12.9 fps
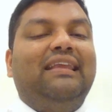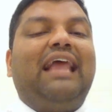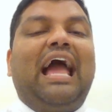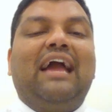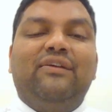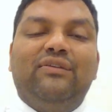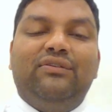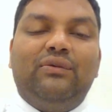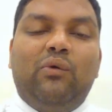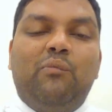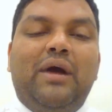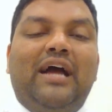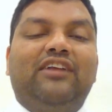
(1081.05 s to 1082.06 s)
Thank you
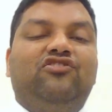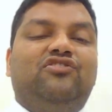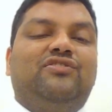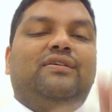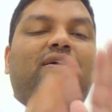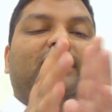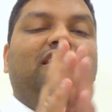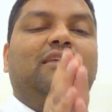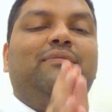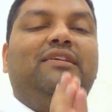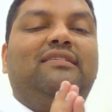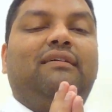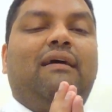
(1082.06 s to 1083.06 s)
so much.
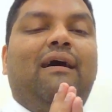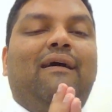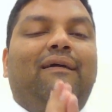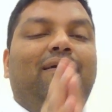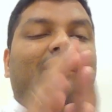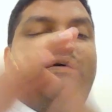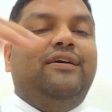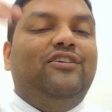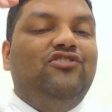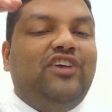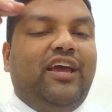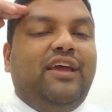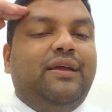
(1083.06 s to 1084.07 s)
Namaskar.
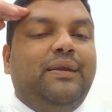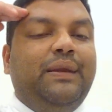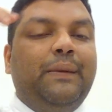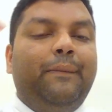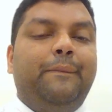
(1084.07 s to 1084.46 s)
Jai Hind.